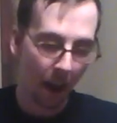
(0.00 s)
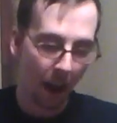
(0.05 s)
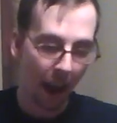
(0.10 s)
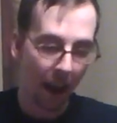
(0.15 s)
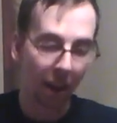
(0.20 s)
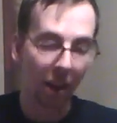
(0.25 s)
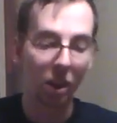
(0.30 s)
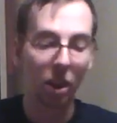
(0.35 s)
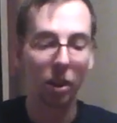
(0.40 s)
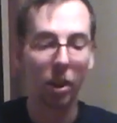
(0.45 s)

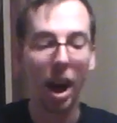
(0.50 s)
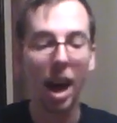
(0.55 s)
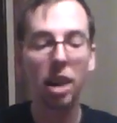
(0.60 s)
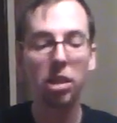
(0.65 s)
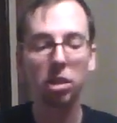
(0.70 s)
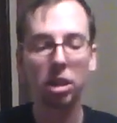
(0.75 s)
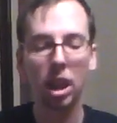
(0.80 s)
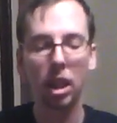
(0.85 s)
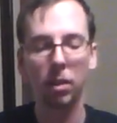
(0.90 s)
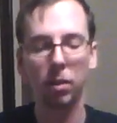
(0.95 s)
And then the
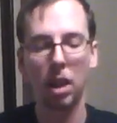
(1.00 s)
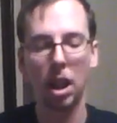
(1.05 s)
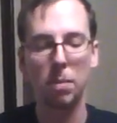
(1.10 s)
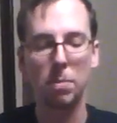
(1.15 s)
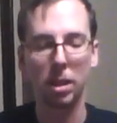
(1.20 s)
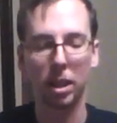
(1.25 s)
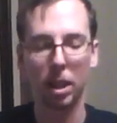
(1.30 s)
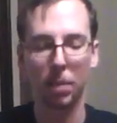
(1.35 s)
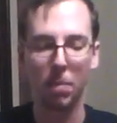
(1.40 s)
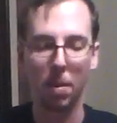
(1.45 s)
last game that I
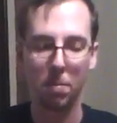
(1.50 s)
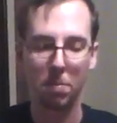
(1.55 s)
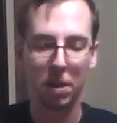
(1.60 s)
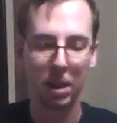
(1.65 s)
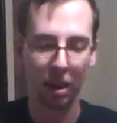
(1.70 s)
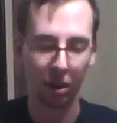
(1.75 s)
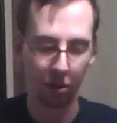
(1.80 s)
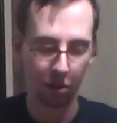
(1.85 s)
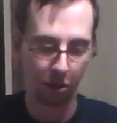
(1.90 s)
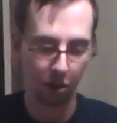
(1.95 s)
picked up on
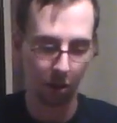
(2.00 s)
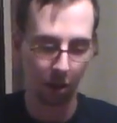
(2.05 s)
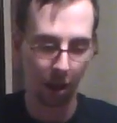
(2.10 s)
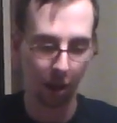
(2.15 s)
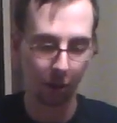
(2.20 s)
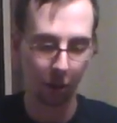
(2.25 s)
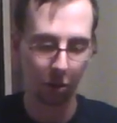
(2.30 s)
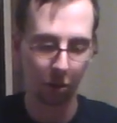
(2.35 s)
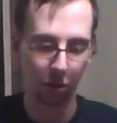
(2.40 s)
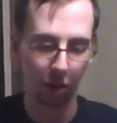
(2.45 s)
PS2 that
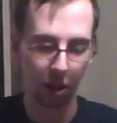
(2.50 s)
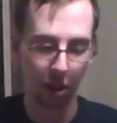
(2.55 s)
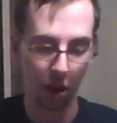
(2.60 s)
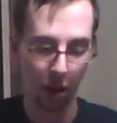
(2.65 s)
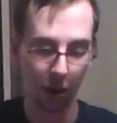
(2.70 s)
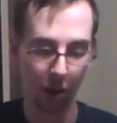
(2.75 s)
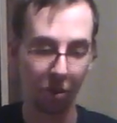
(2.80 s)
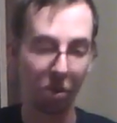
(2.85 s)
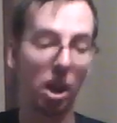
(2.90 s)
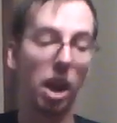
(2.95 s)
was
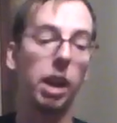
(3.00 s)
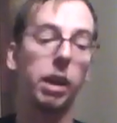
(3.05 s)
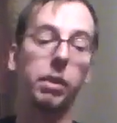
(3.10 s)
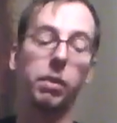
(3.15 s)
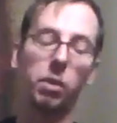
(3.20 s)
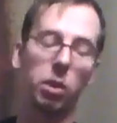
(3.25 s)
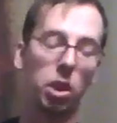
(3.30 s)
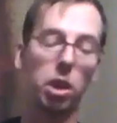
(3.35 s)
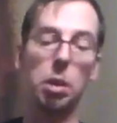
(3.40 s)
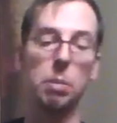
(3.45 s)
$3 that I
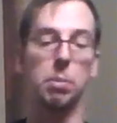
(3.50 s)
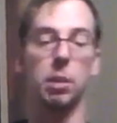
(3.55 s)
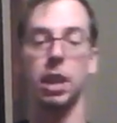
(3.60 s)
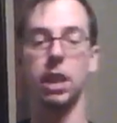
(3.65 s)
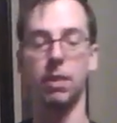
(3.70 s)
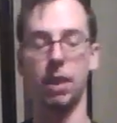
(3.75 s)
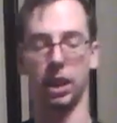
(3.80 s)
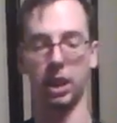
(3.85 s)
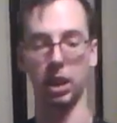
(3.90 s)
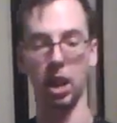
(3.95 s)
couldn't
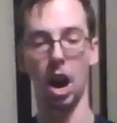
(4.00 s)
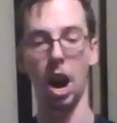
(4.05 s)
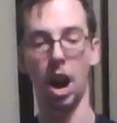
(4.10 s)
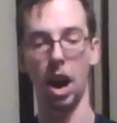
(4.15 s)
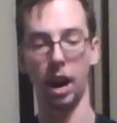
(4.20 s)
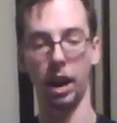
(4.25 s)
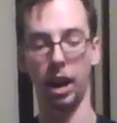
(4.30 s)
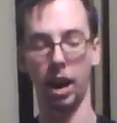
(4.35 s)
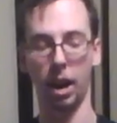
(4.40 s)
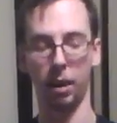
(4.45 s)
believe I
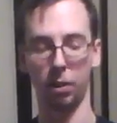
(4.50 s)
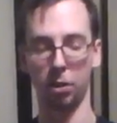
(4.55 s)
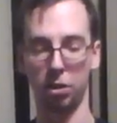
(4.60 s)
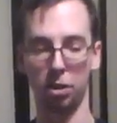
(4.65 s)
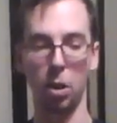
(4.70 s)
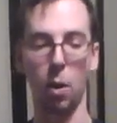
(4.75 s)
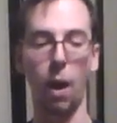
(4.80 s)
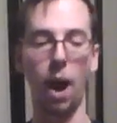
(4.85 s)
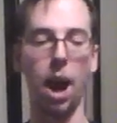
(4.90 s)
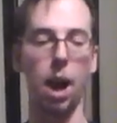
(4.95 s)
got, and I was
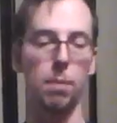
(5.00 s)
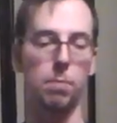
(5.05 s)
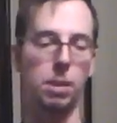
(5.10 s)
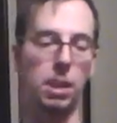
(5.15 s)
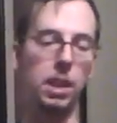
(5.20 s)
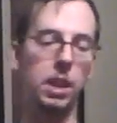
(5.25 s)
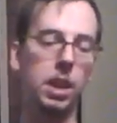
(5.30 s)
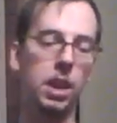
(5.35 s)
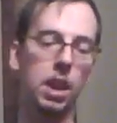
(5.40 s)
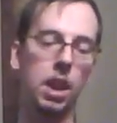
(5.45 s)
so
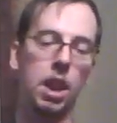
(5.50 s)
happy,